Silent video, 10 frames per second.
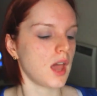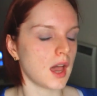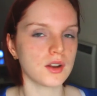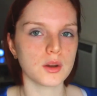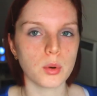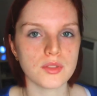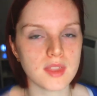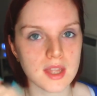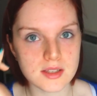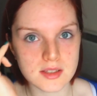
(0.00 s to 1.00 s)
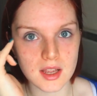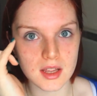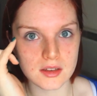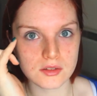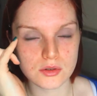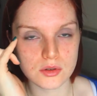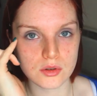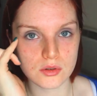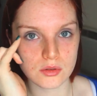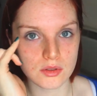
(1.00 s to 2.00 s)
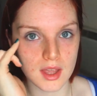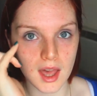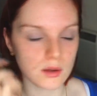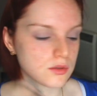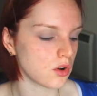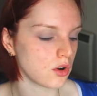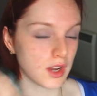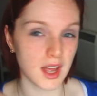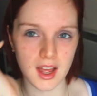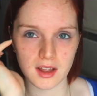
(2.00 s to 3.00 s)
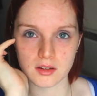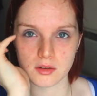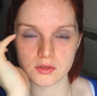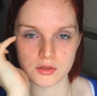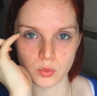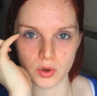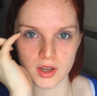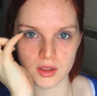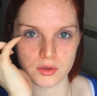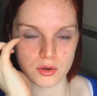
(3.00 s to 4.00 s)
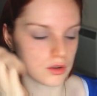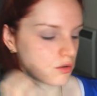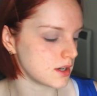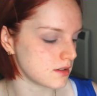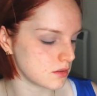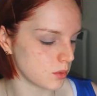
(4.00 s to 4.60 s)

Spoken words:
I'm going to put this into the outer corner and just work it through the crease as